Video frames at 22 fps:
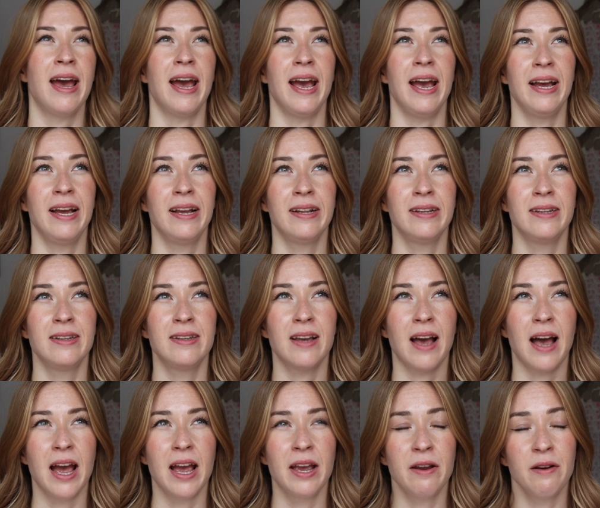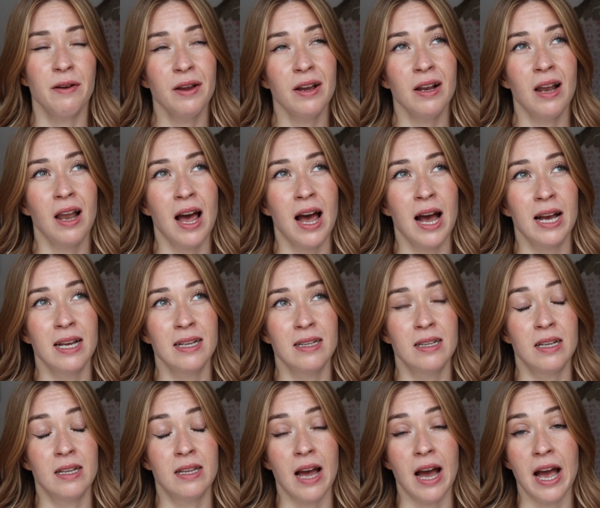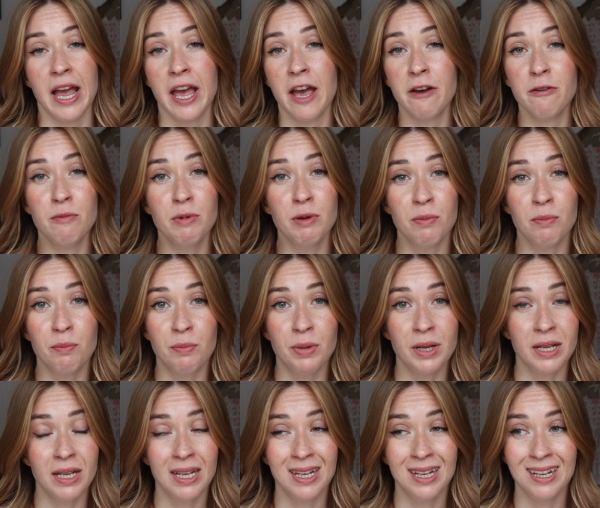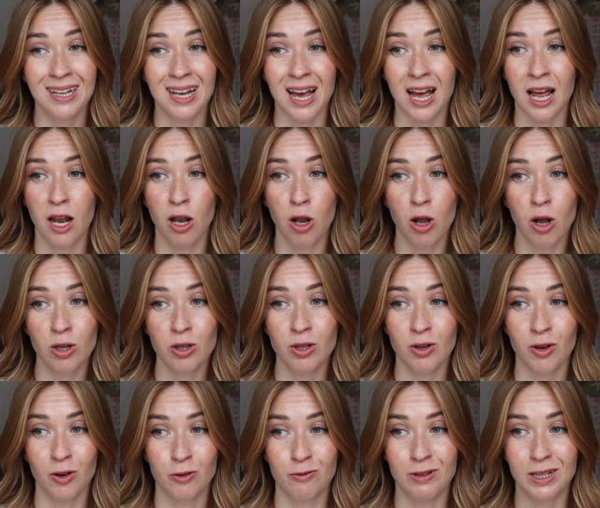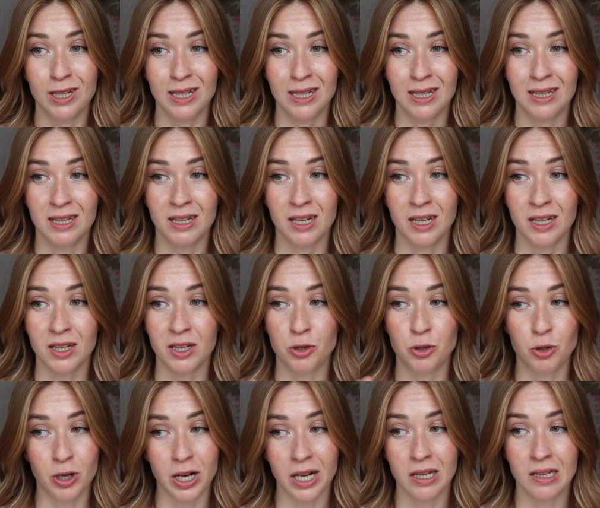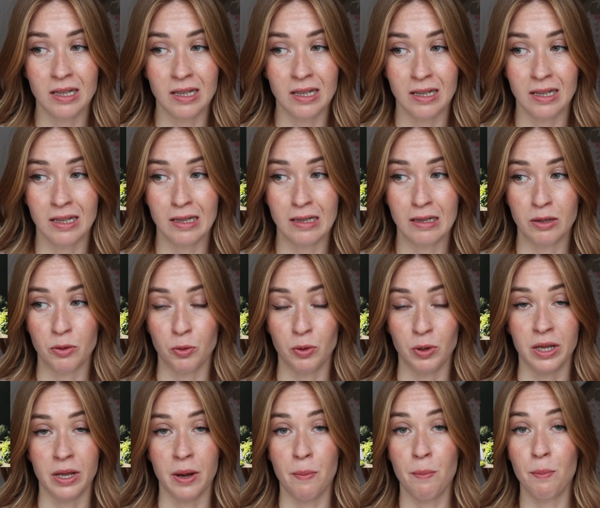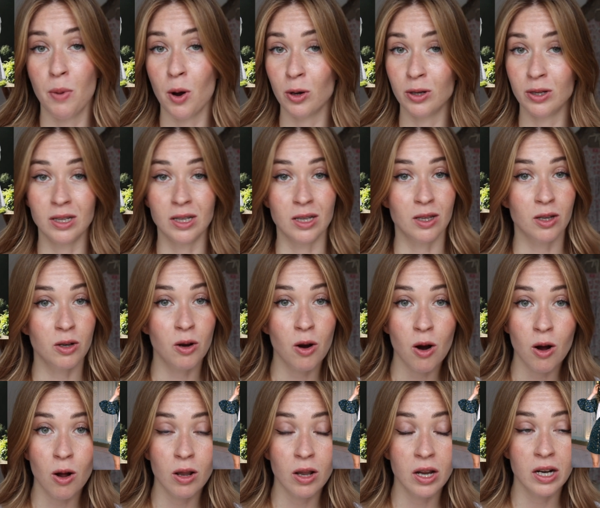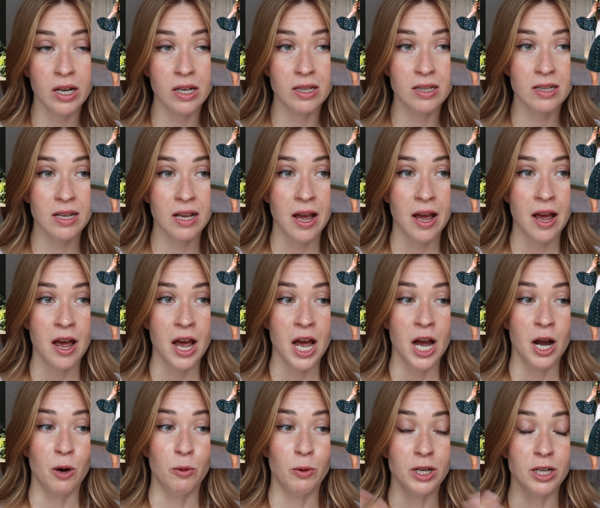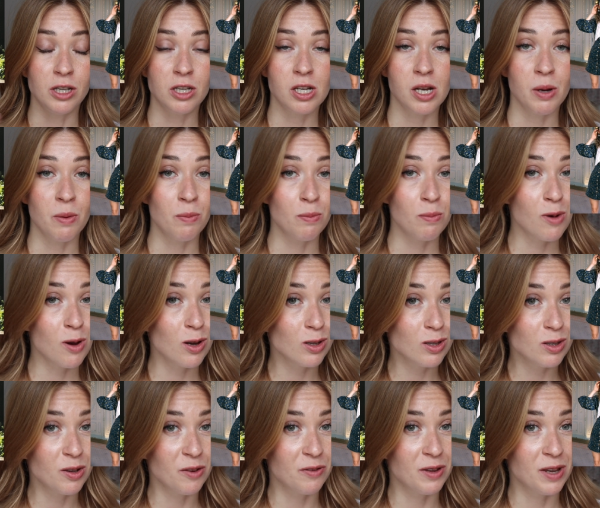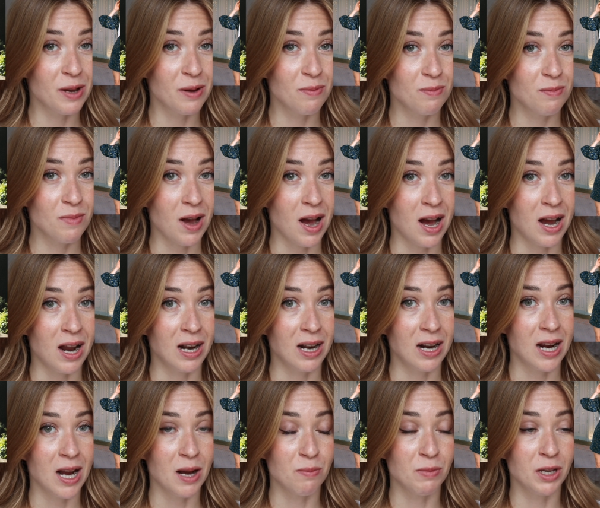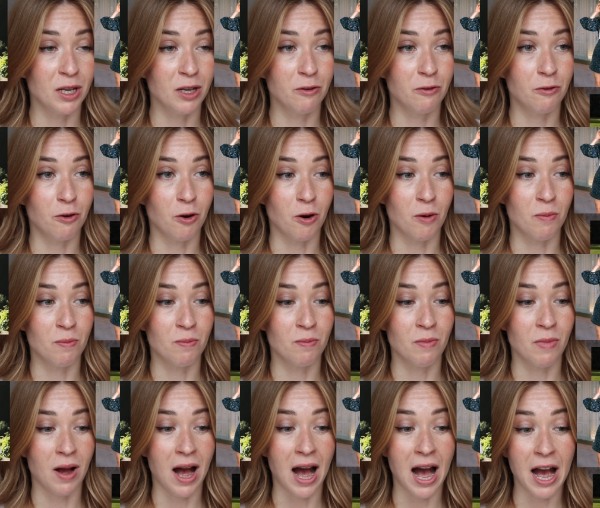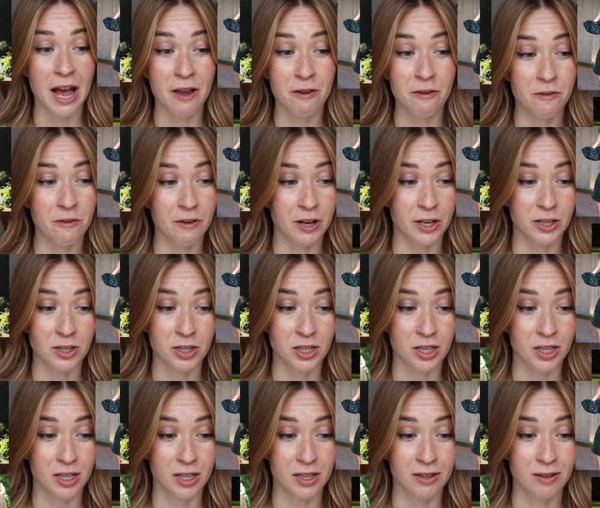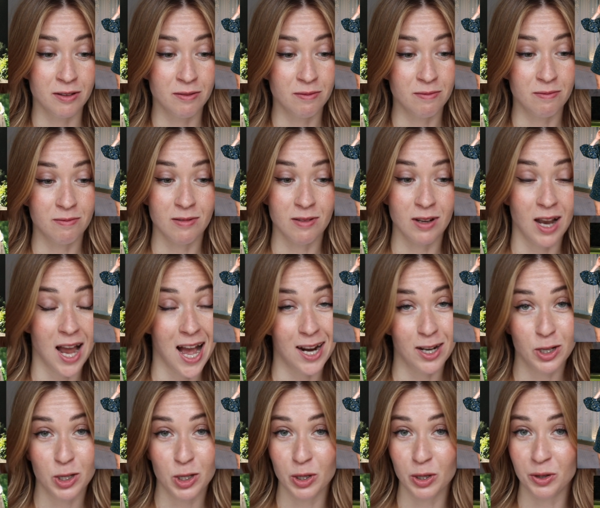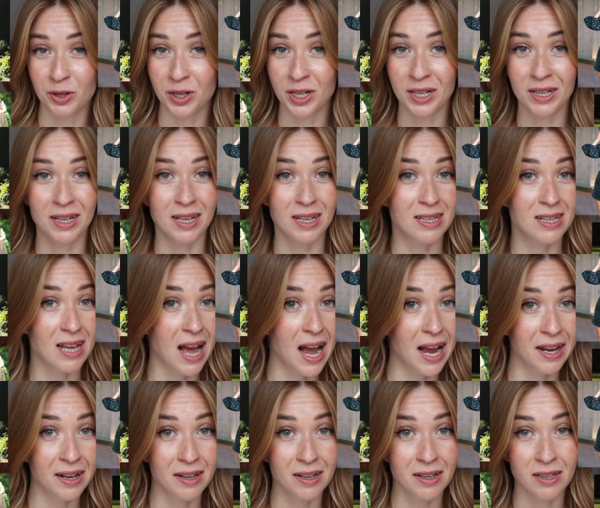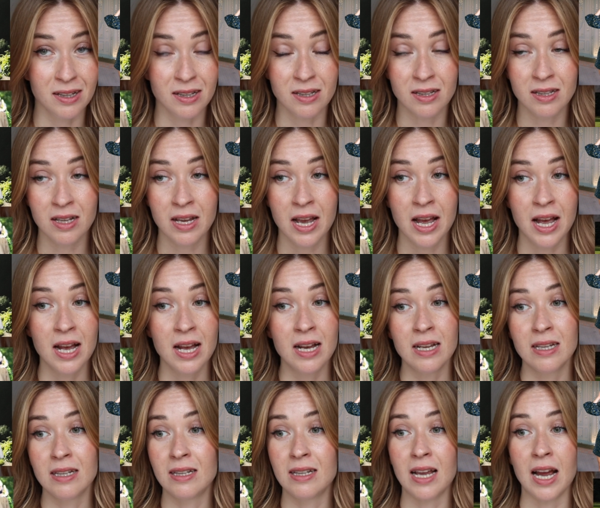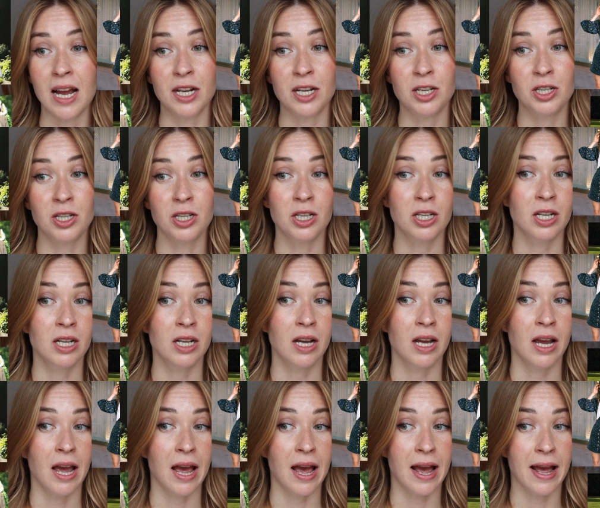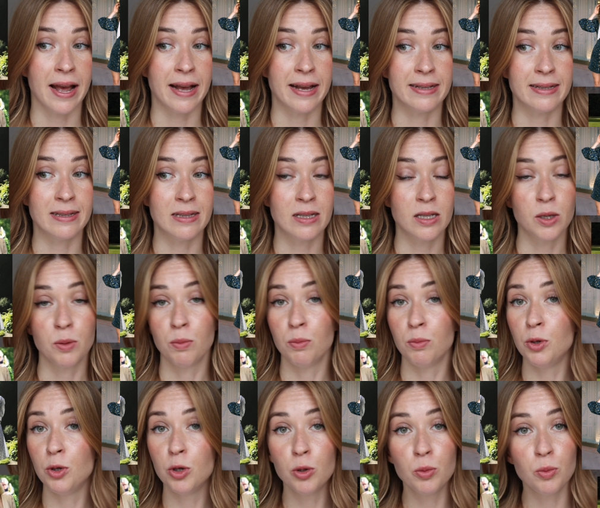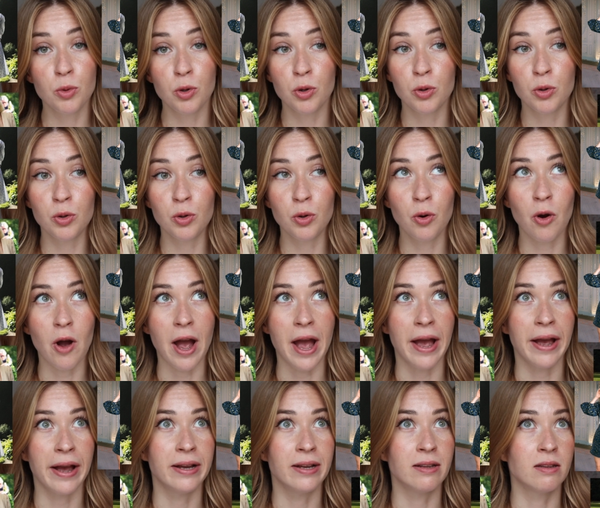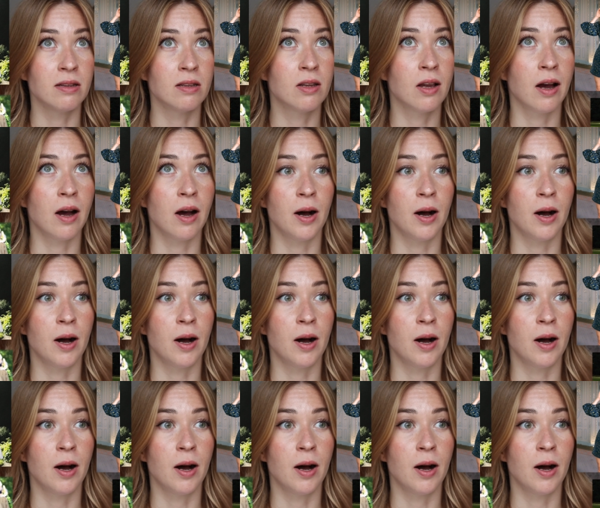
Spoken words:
and I realized that I have been pinning a lot of these dresses with the pointed collars, which most of them are coming from high fashion luxury designers such as Miu Miu and